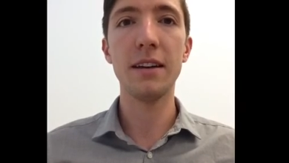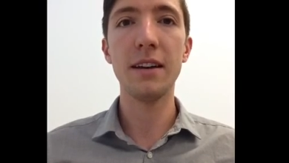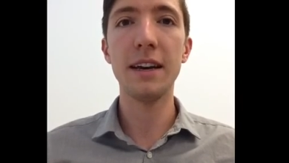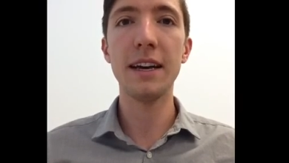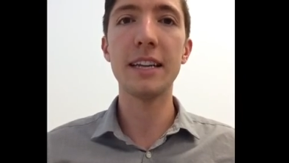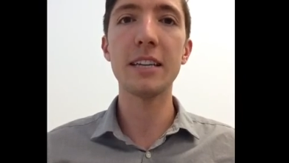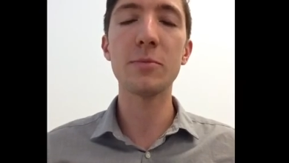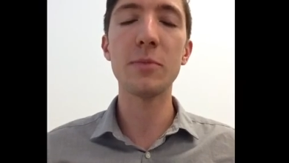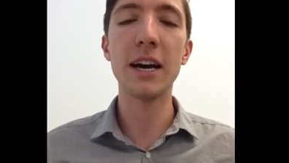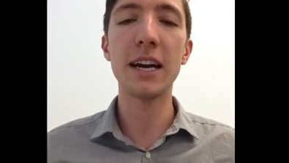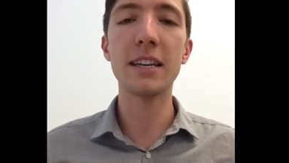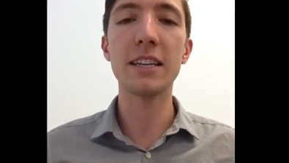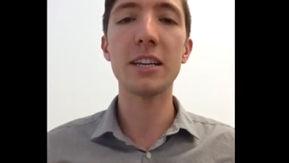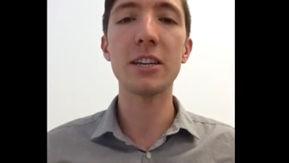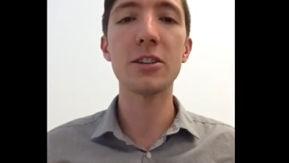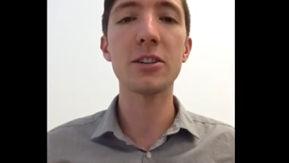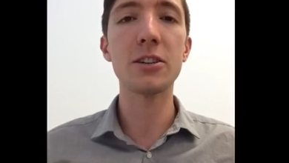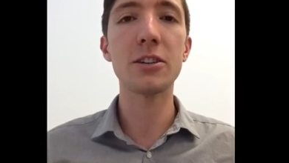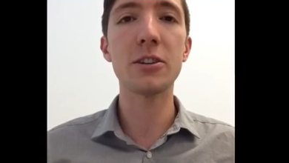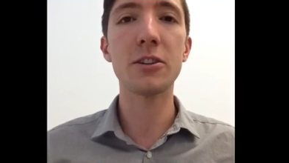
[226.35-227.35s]
It is my
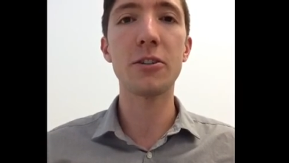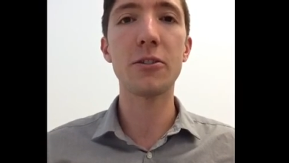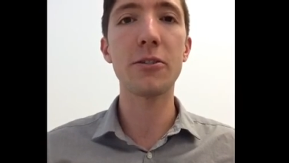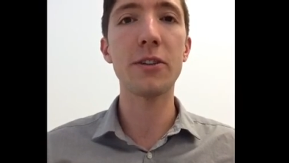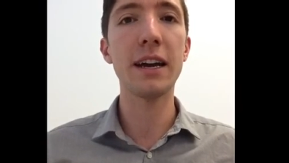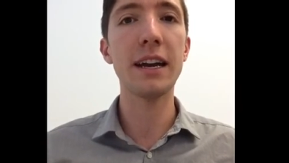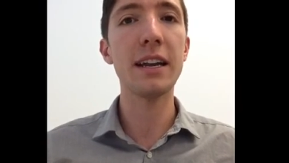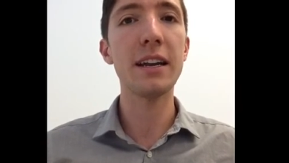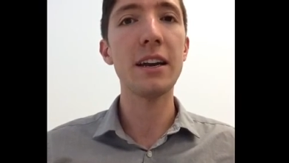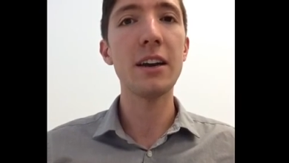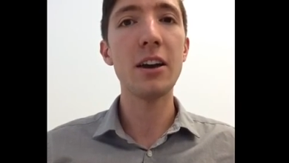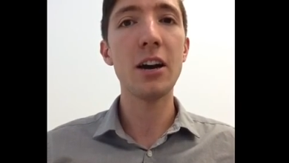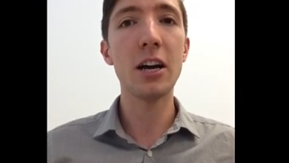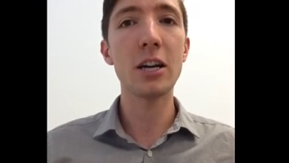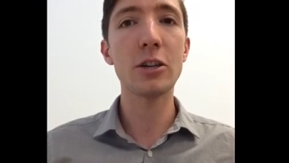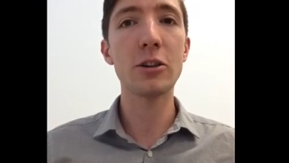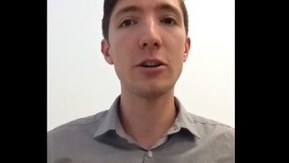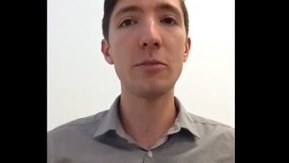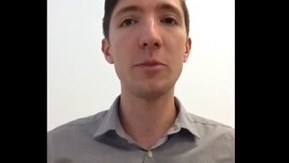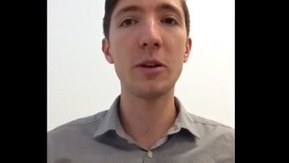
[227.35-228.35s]
intention to create
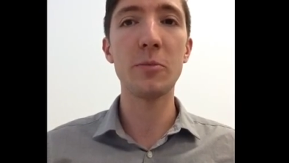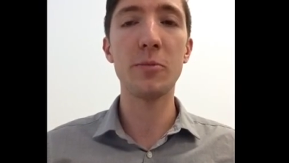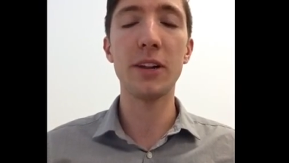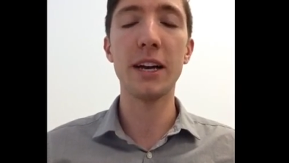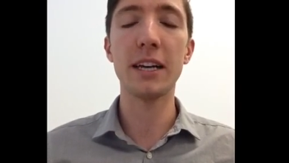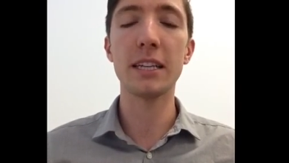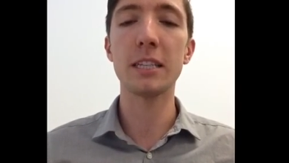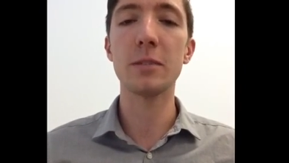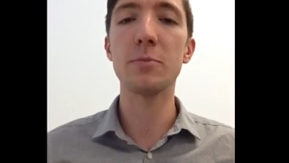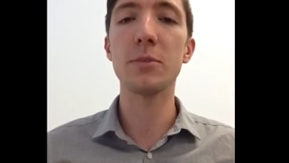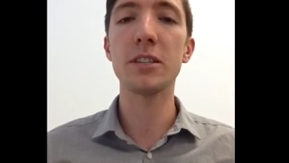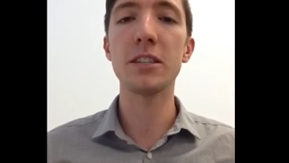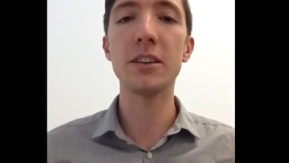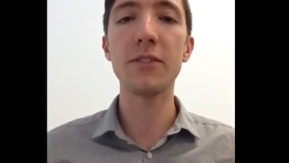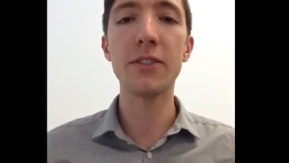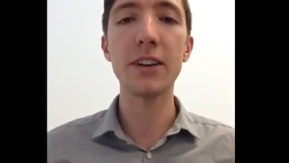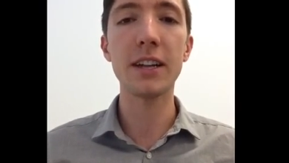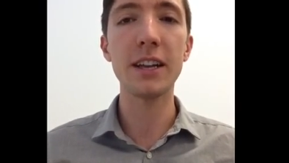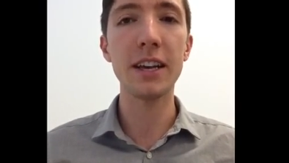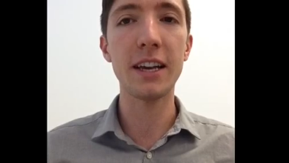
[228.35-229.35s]
a treatment plan
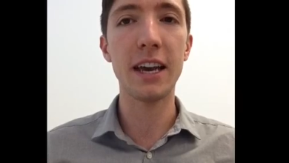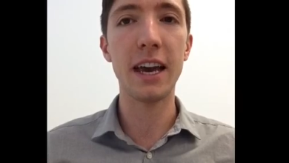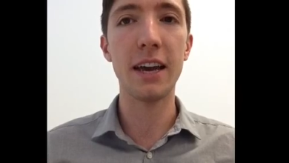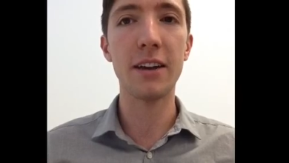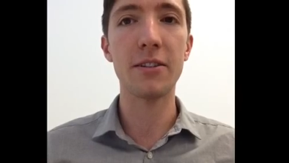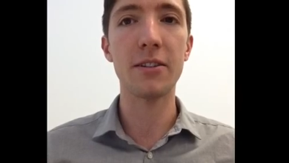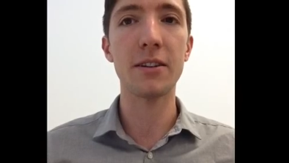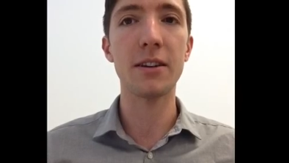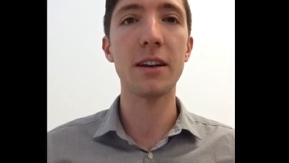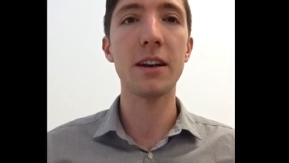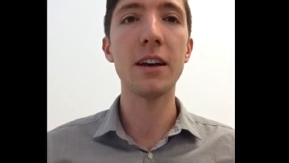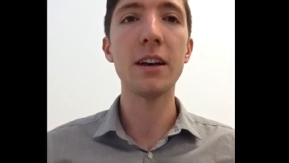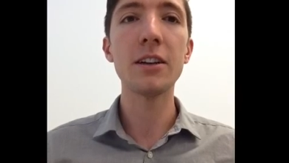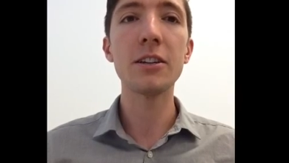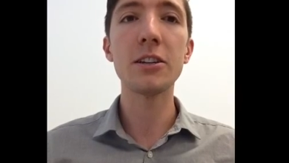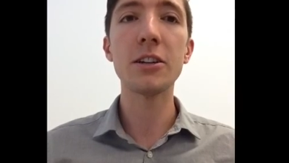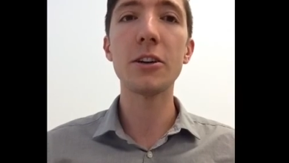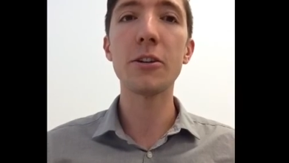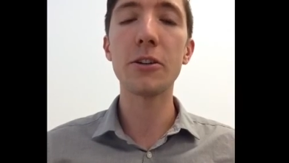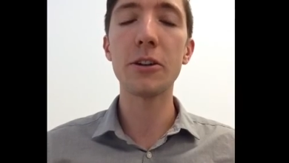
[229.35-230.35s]
specifically catered
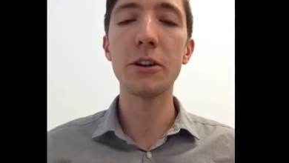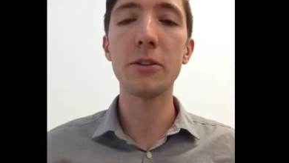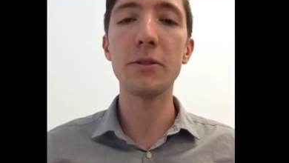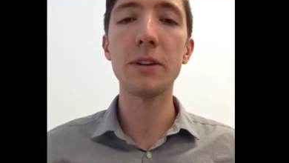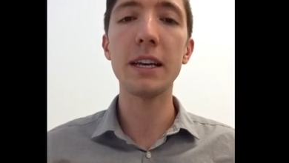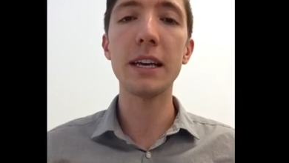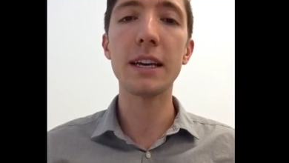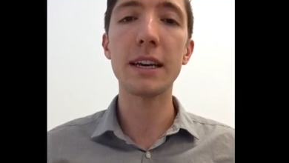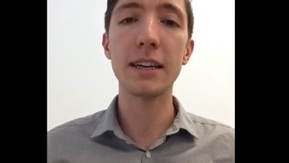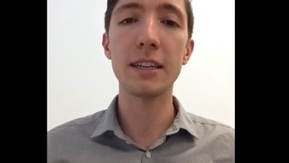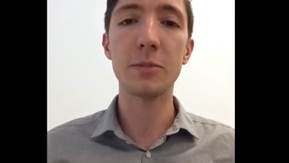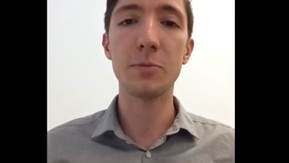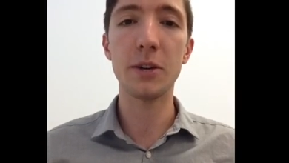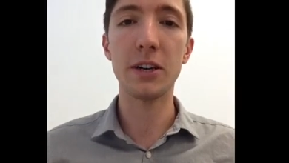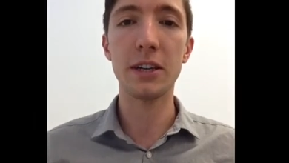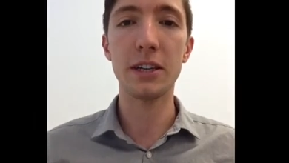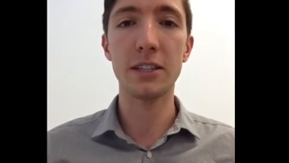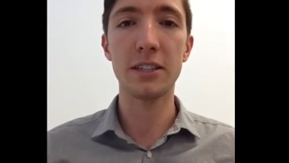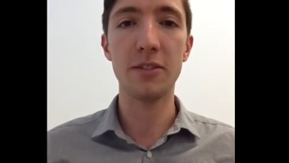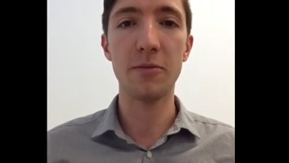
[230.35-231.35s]
to your unique
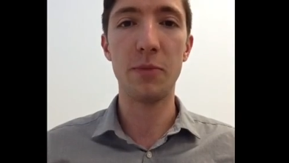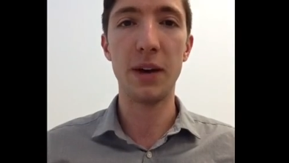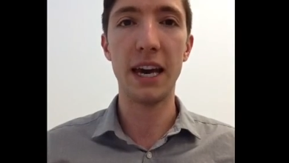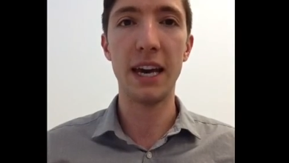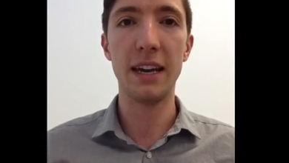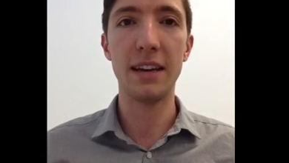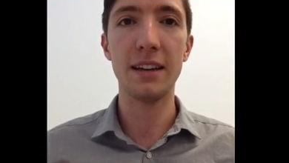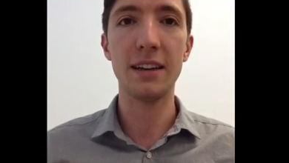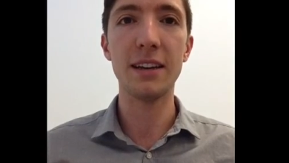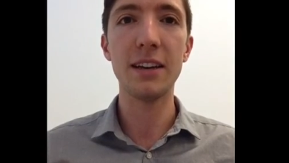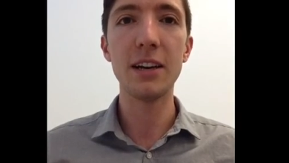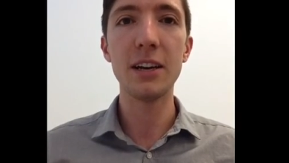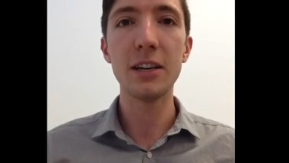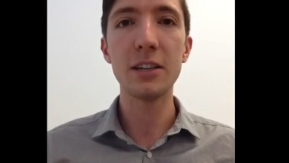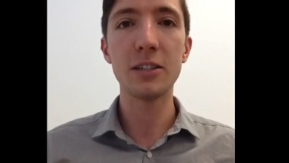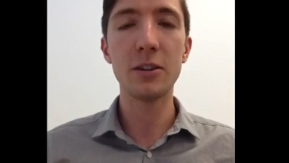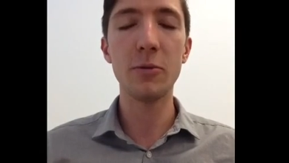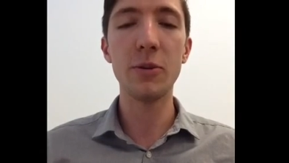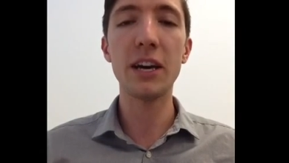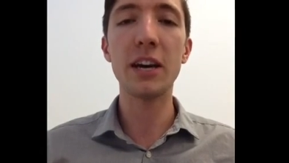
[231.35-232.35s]
experience of pain
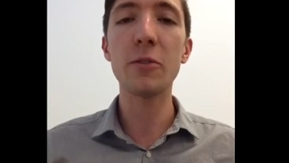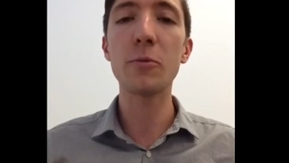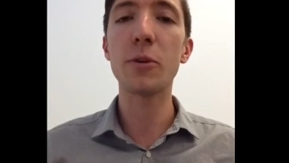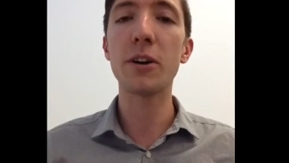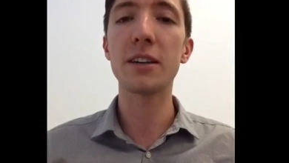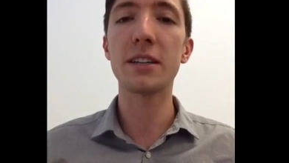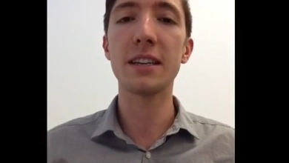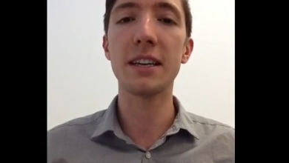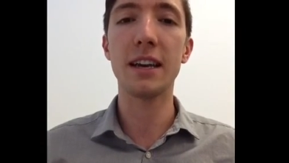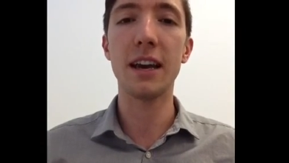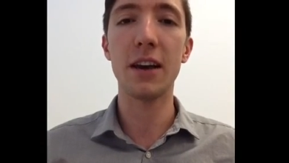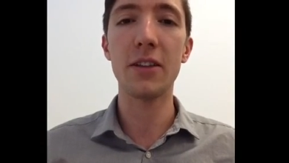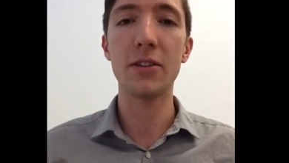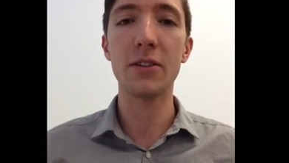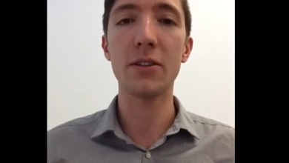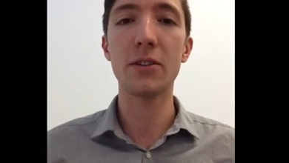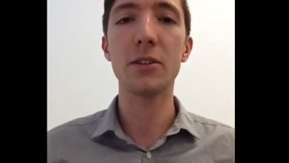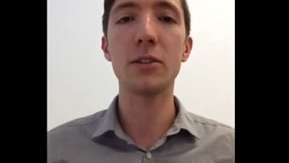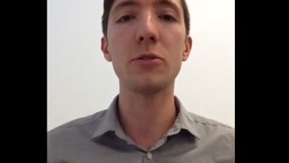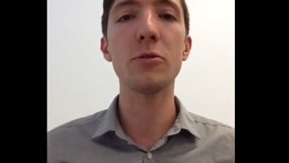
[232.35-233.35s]
so we can work
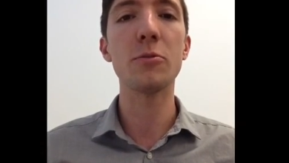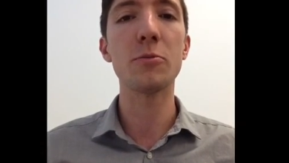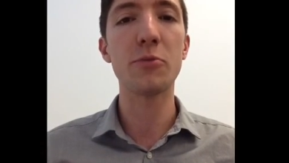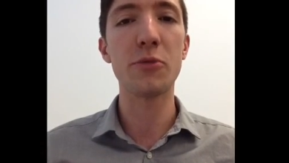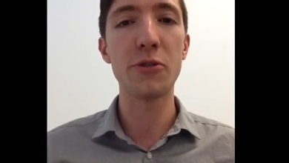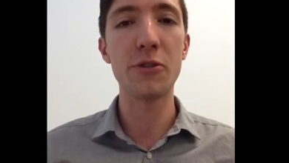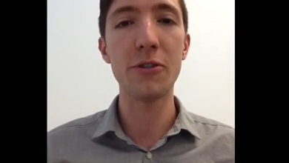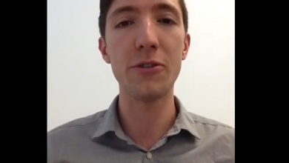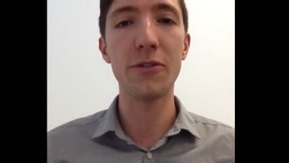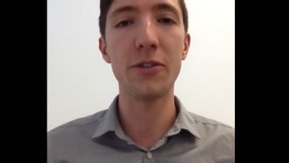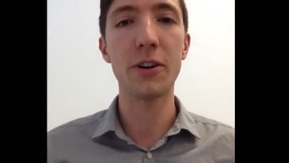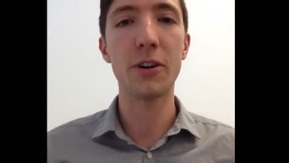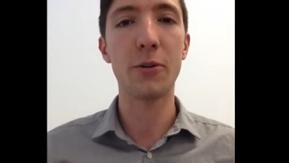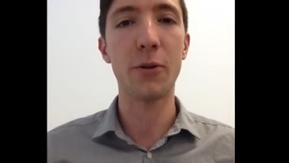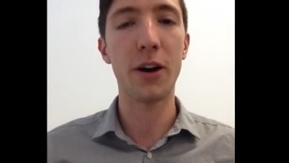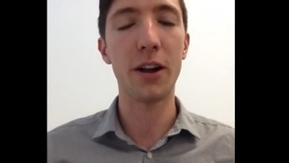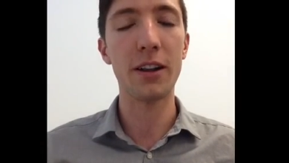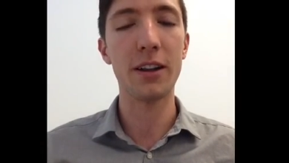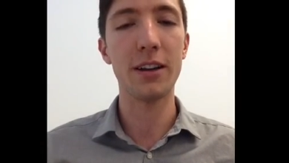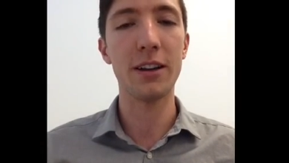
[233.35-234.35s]
together to improve your
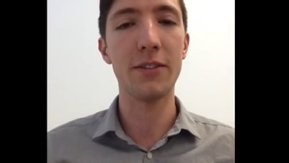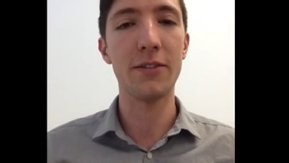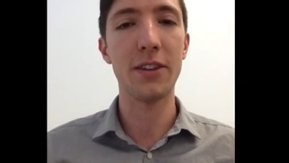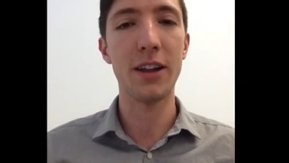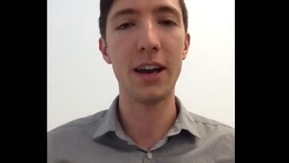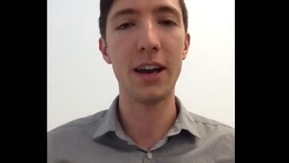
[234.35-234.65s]
quality of